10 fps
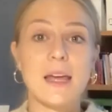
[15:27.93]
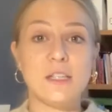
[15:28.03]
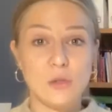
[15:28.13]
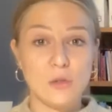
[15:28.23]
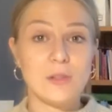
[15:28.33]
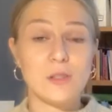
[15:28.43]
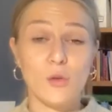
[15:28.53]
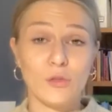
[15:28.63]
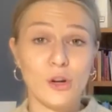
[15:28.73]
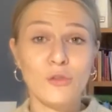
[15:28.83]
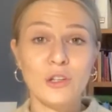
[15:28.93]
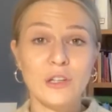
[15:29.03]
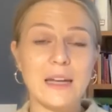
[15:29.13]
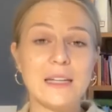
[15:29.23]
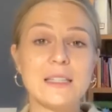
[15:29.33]
as you do this over and over
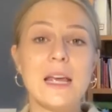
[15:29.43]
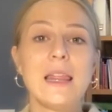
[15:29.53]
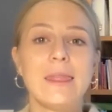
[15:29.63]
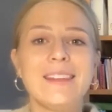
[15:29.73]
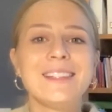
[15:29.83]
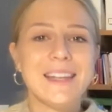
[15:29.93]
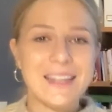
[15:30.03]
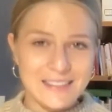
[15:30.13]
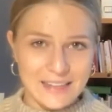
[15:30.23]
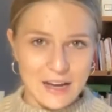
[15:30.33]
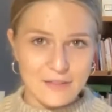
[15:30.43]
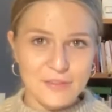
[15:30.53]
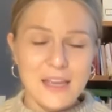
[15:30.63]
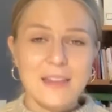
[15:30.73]
again is this is enough.